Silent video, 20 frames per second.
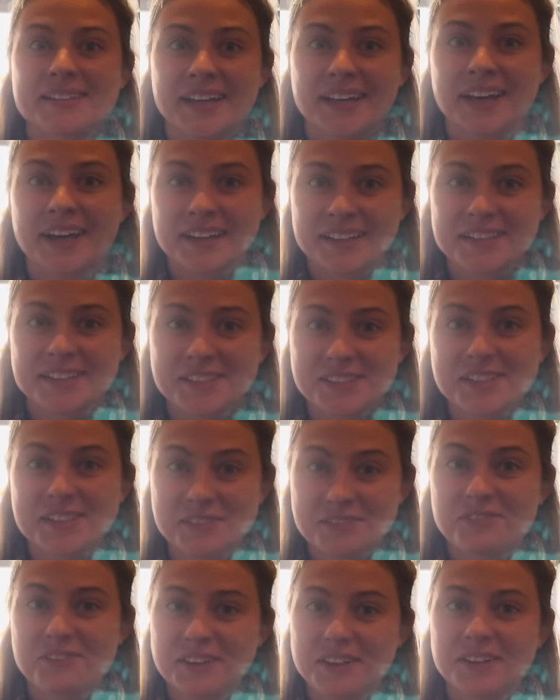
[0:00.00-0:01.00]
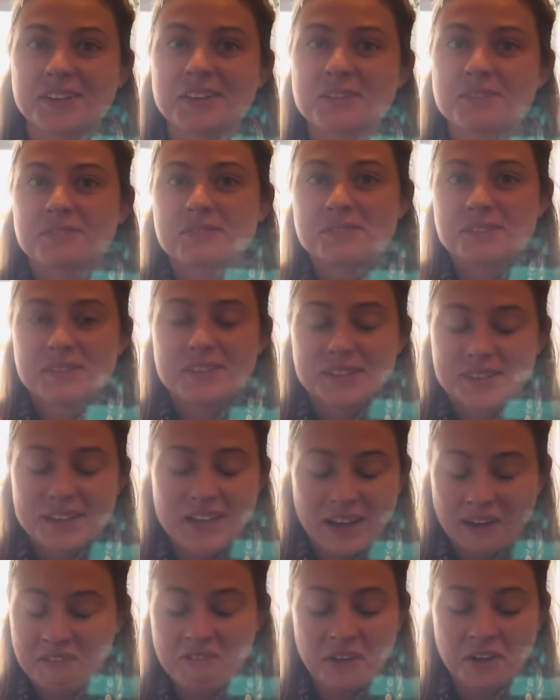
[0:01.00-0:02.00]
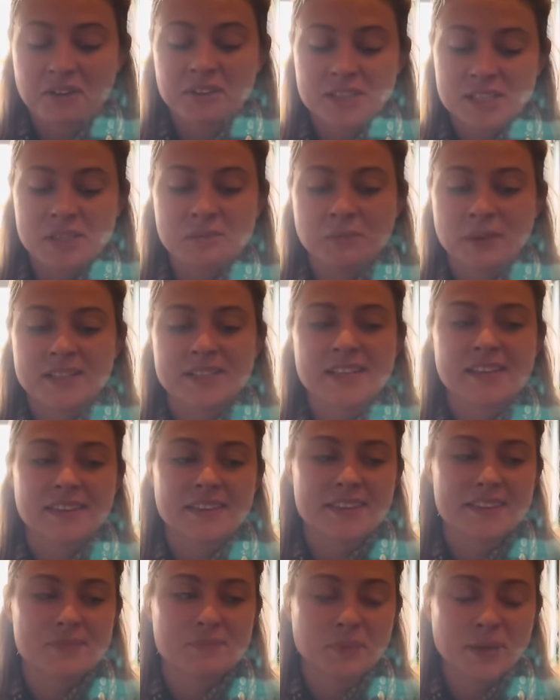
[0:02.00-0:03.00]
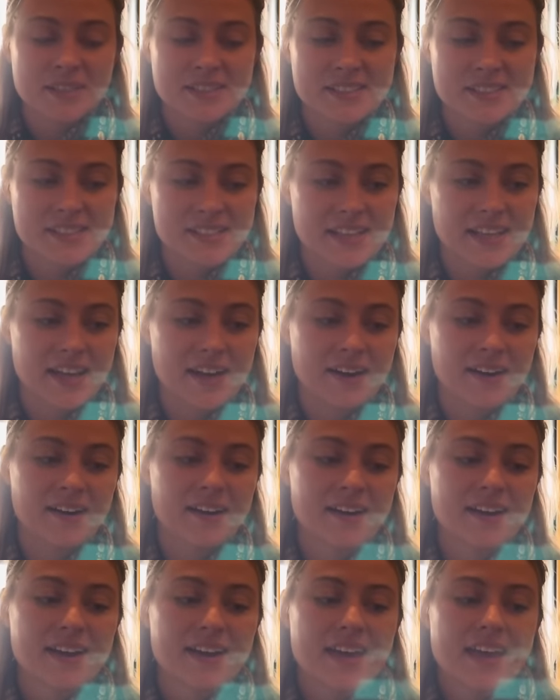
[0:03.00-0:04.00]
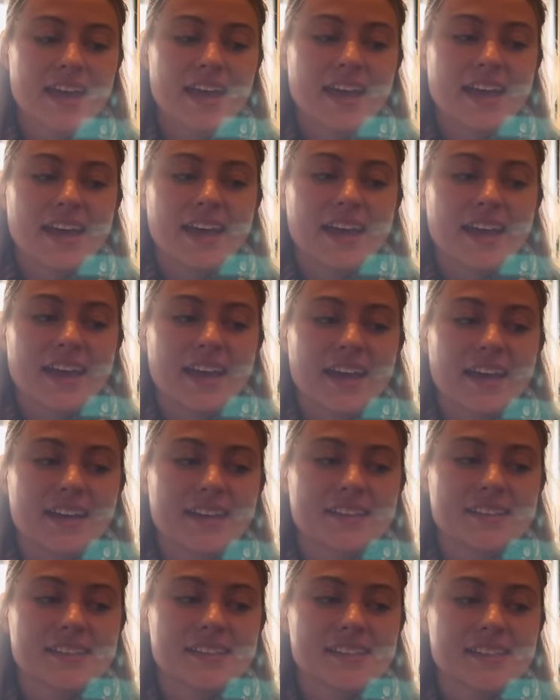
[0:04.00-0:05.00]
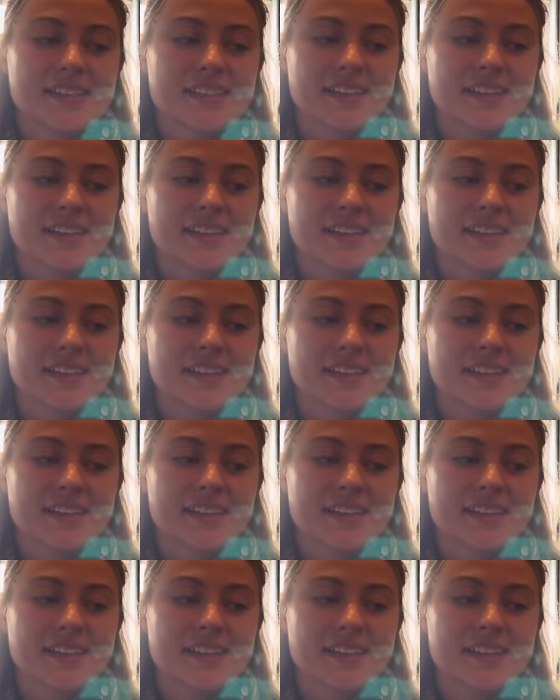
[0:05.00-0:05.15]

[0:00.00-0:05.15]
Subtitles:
Like, I could just feel, I felt his presence there. And